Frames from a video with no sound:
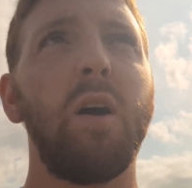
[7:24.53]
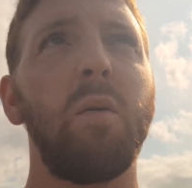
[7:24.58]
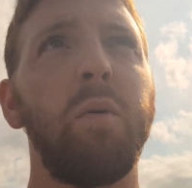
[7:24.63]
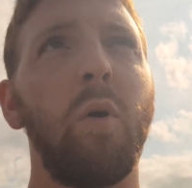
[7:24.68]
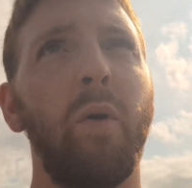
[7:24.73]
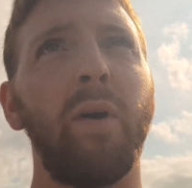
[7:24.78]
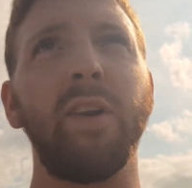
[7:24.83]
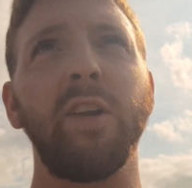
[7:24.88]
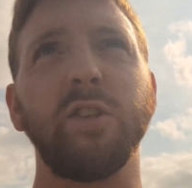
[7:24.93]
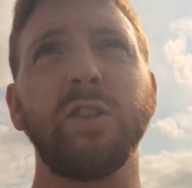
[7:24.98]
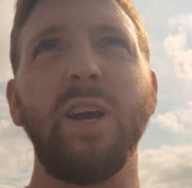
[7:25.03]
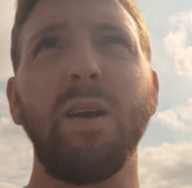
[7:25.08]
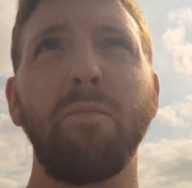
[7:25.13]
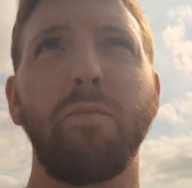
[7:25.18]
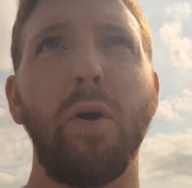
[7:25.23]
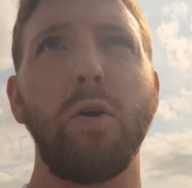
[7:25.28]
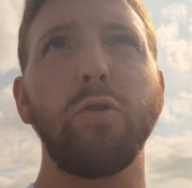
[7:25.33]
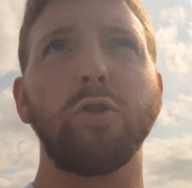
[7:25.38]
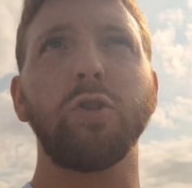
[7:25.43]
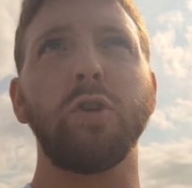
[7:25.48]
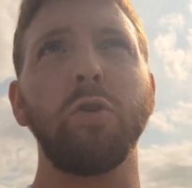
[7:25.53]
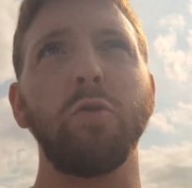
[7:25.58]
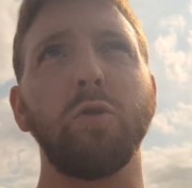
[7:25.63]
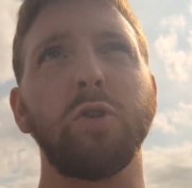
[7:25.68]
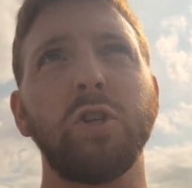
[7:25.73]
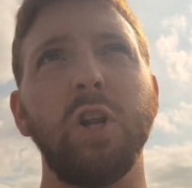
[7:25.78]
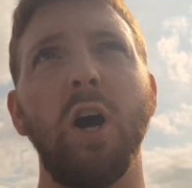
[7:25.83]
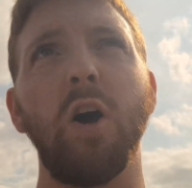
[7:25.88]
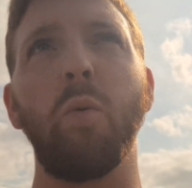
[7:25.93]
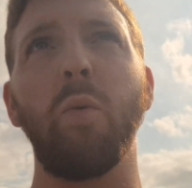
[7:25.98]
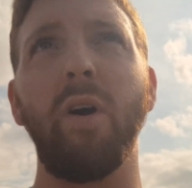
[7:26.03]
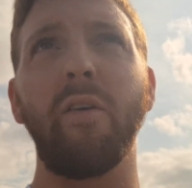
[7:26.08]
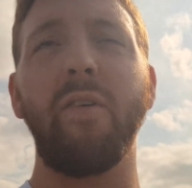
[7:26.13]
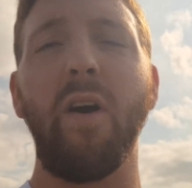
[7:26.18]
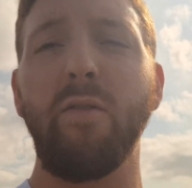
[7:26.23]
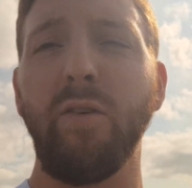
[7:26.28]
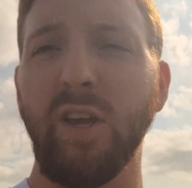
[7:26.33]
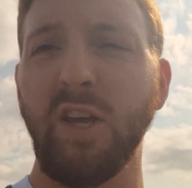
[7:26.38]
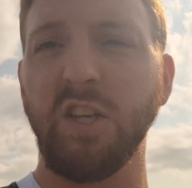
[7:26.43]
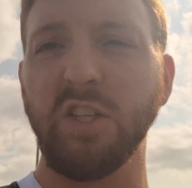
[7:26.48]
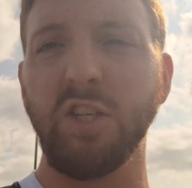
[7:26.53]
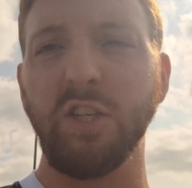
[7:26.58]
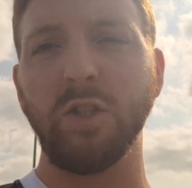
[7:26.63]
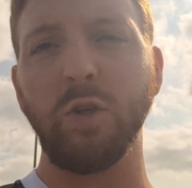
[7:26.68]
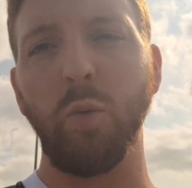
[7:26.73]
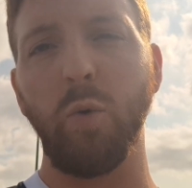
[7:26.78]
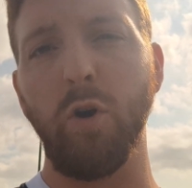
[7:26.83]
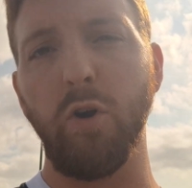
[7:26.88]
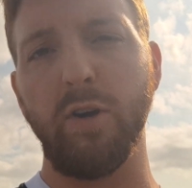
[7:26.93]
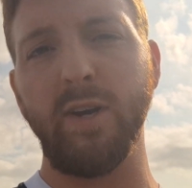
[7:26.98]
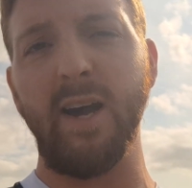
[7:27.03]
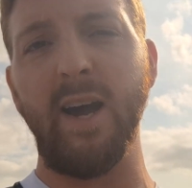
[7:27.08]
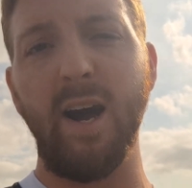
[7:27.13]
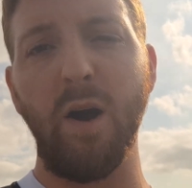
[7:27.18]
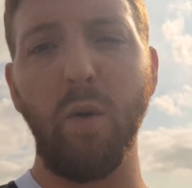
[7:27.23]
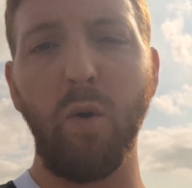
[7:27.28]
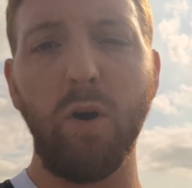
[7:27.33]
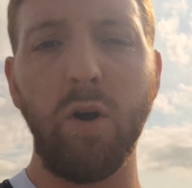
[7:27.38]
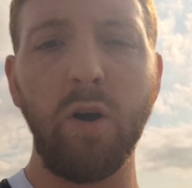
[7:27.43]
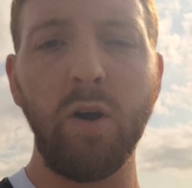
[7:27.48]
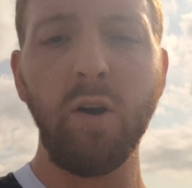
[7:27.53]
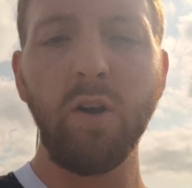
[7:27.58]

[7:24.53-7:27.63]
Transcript: But when the tempo's too slow, we're very easy to work out.